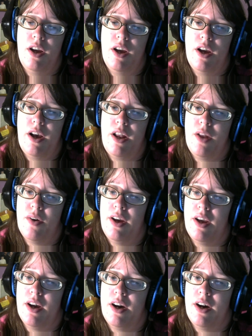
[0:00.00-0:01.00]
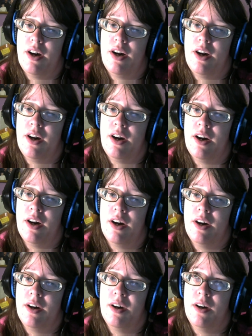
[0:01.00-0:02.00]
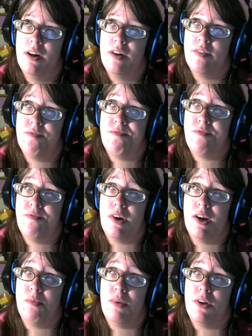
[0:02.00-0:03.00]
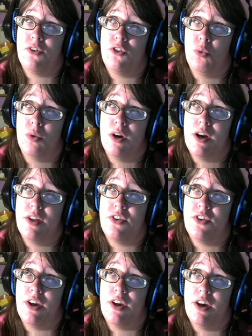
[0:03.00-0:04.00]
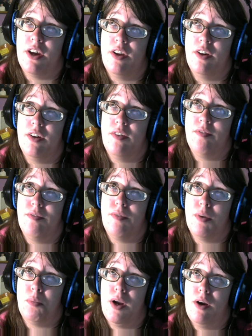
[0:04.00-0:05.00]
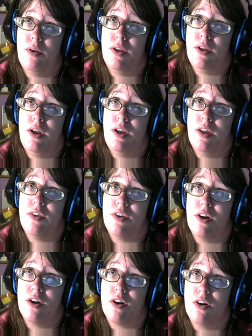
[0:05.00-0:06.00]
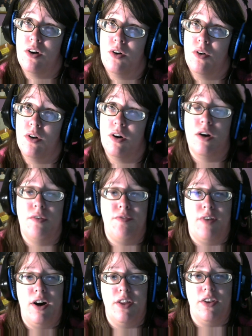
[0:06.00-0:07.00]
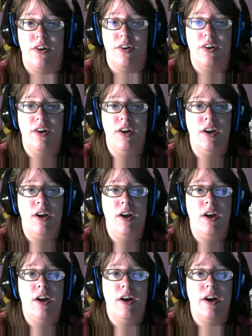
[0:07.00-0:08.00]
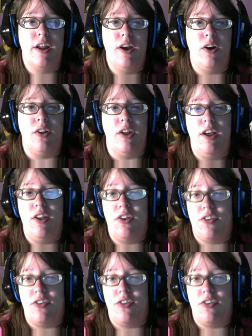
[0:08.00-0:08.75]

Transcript: Anyway, uh, from what Suwon said apparently his uncle, her father, killed his